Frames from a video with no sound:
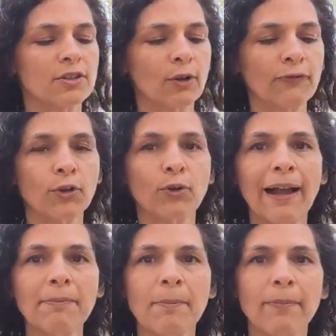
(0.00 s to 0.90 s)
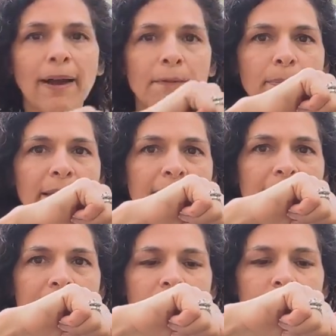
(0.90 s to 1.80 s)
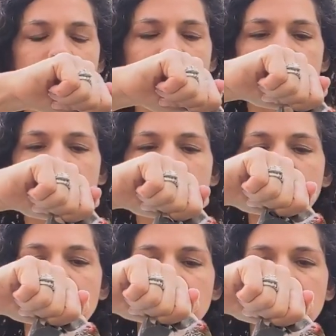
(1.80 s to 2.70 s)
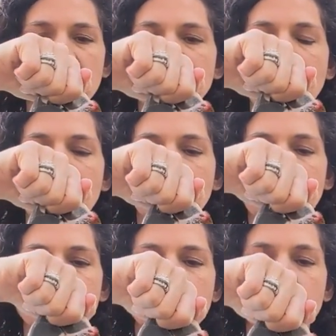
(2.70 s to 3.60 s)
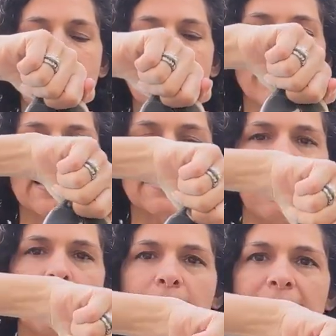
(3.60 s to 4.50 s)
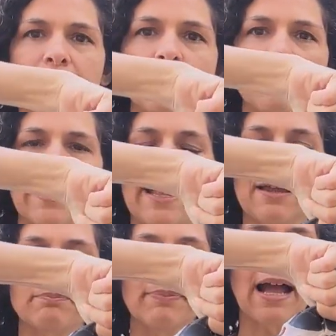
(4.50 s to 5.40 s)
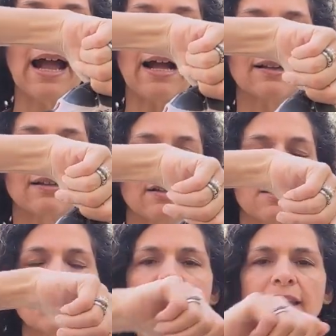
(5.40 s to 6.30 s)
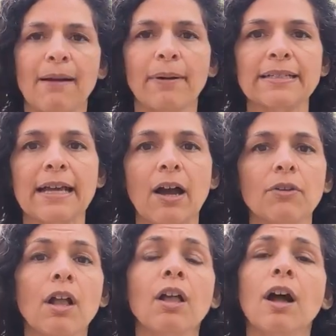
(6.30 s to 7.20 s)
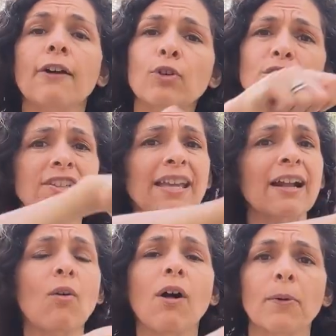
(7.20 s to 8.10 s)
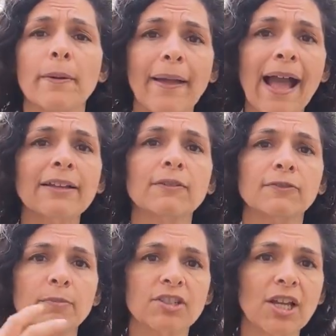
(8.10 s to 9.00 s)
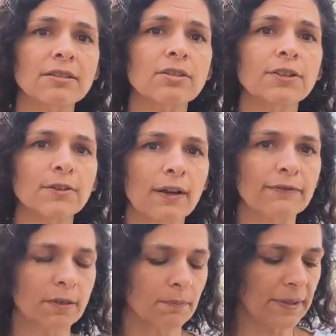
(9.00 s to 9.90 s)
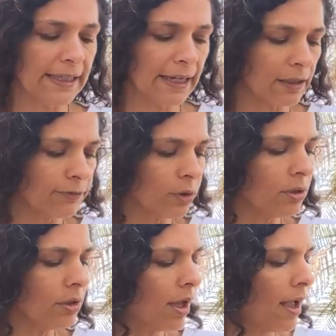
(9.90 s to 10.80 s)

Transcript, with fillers: So if you grab them by the beak, see, she's not, like she could try to bite down, but as I put my hand back, she can't bite down. Of course, you can't go all the way back. You have to be gentle. You have to be careful.